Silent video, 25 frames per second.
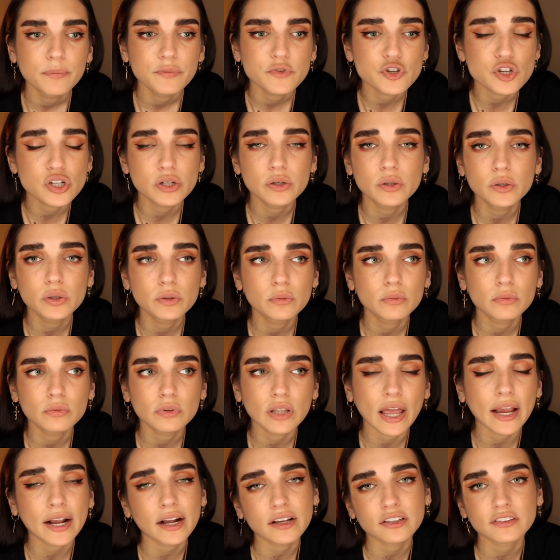she,
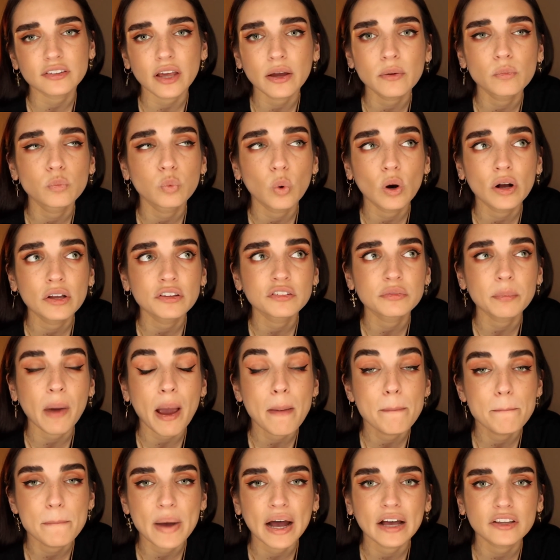like I said, was
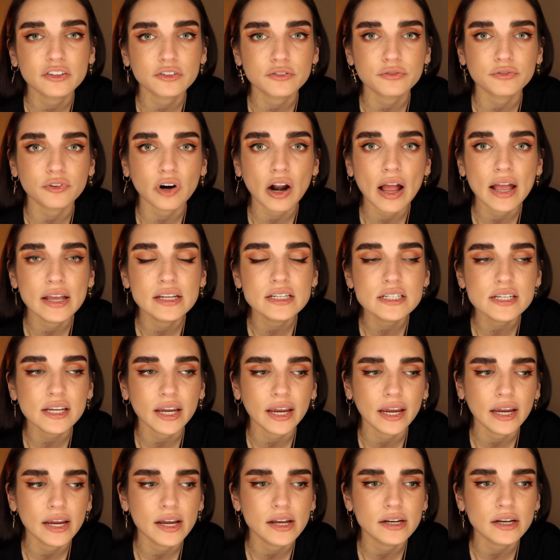my best friend,
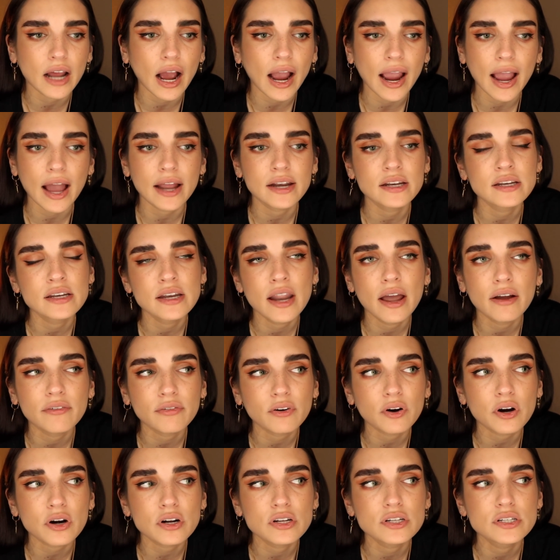and I had
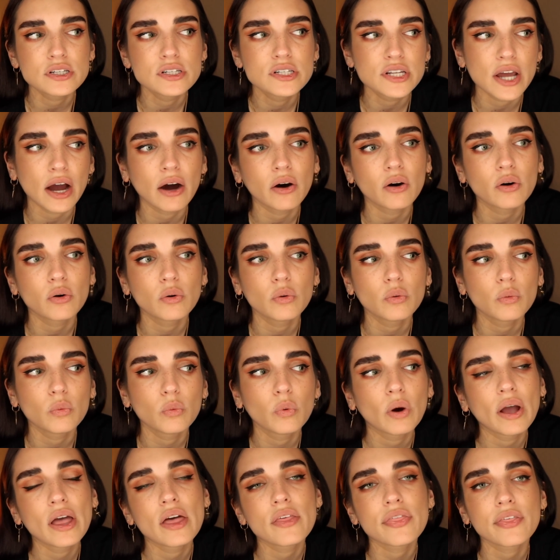never dealt
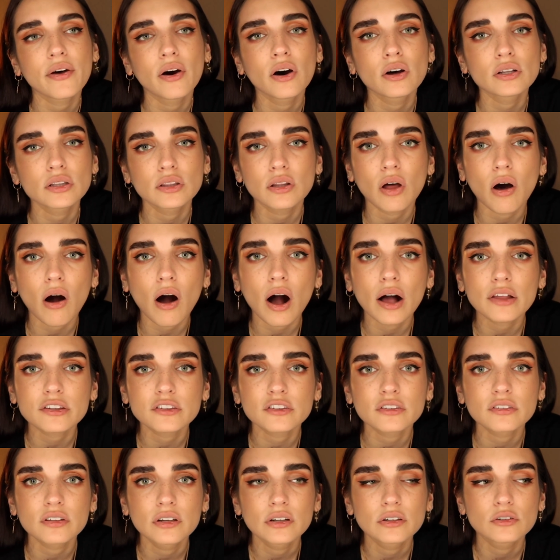with a
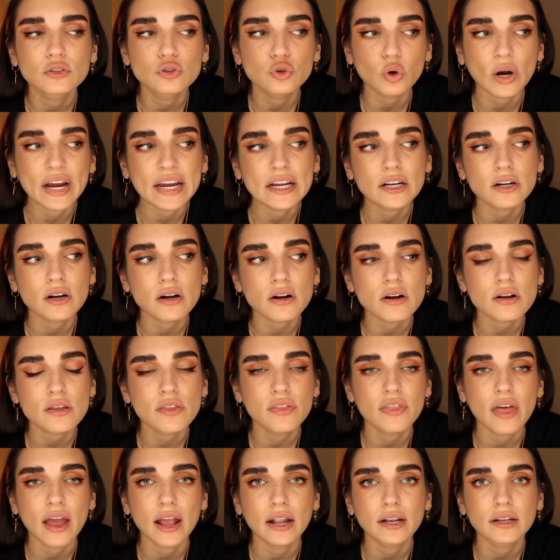loss greater
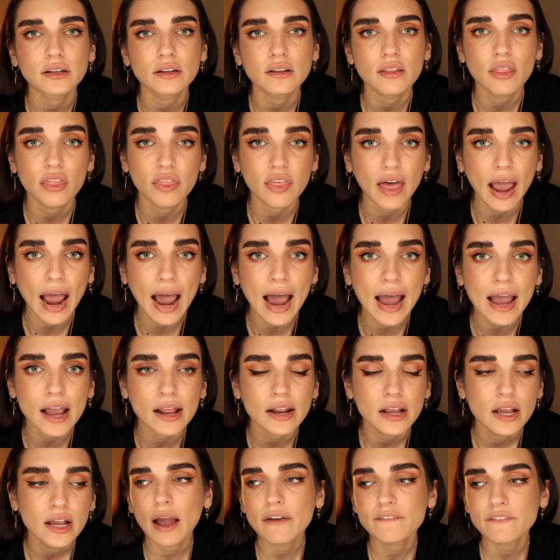than
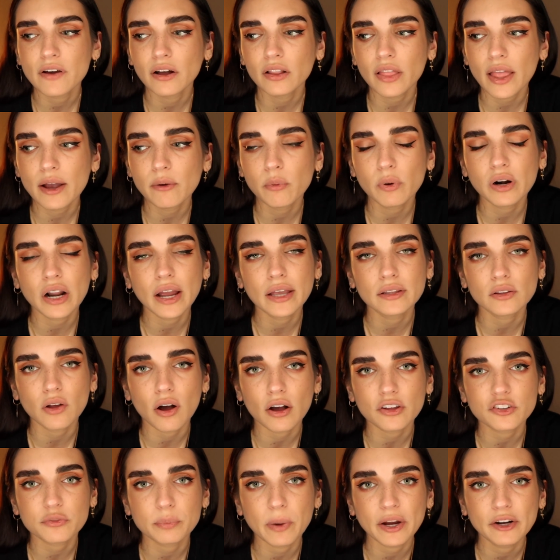that. I felt like when I
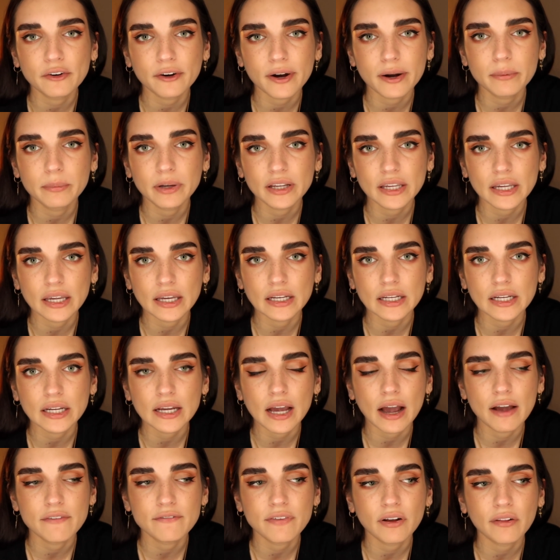lost my grandma
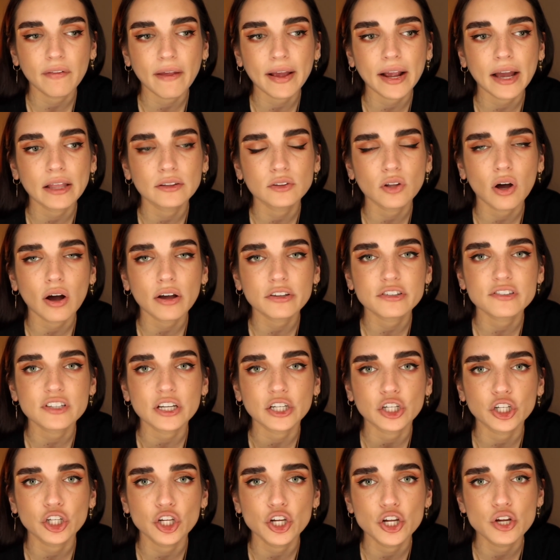Kitty, I felt like I lost a
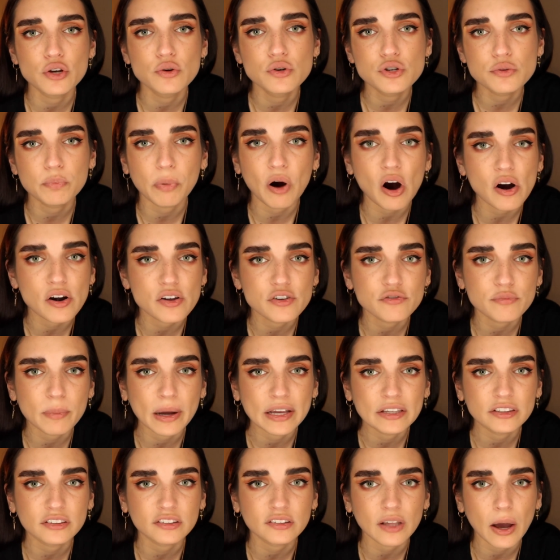huge part of
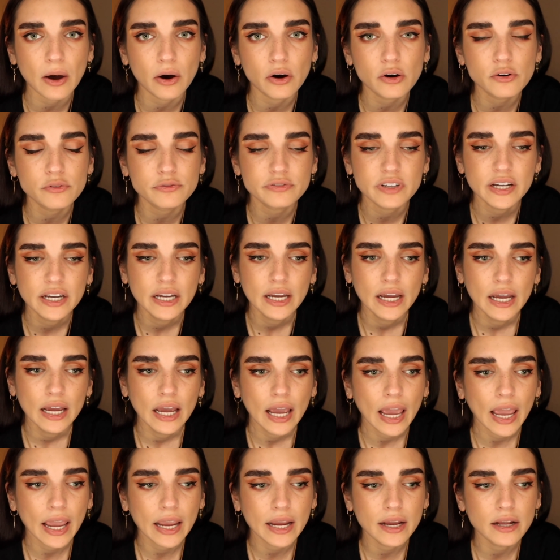myself,
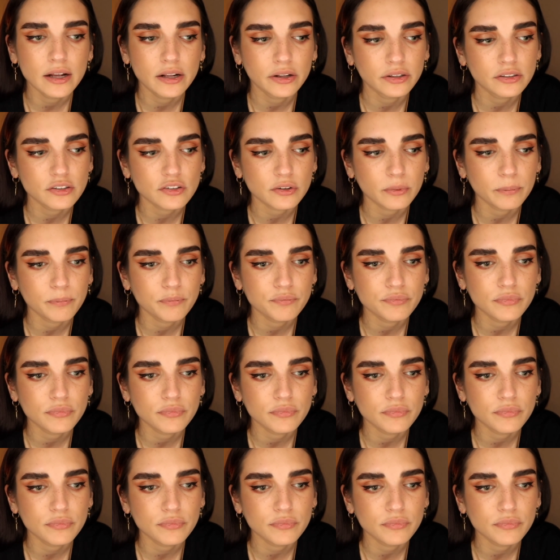and